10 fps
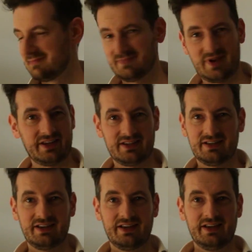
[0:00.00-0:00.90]
Like,
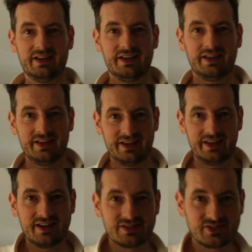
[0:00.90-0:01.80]

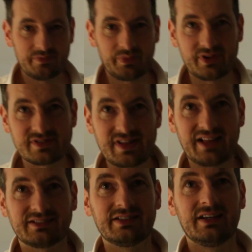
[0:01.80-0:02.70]
it is simple as
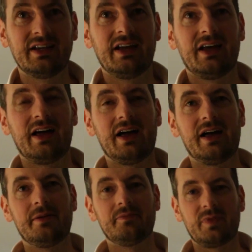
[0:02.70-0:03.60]
that.
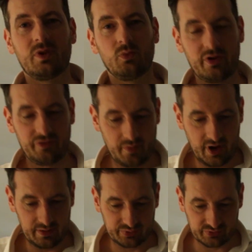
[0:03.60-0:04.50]
With
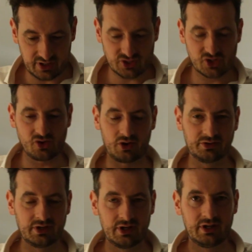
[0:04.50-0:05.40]
my braces
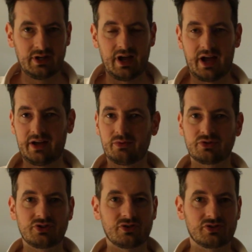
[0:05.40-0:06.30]
on, I
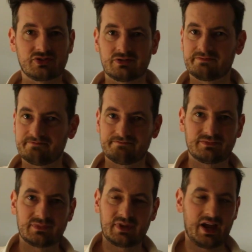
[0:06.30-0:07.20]
was just,
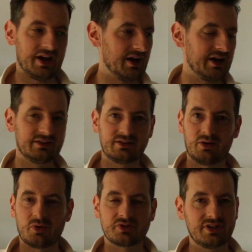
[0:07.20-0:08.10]
I
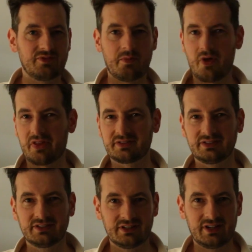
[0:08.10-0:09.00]
wasn't even bothered.
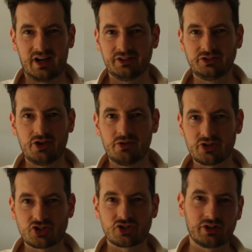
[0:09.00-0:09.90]
I knew
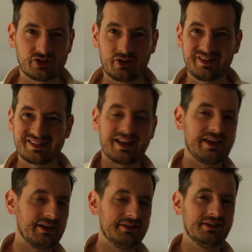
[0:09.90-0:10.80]
the shirt's gonna
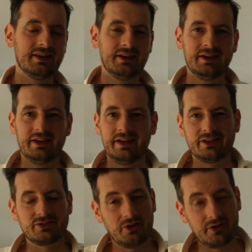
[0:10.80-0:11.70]
stay in.
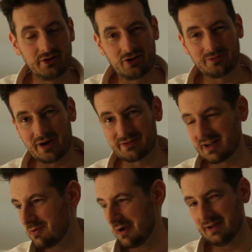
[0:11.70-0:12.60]
It's not going to come out
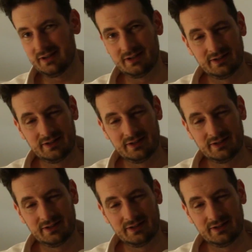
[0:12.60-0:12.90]
anywhere.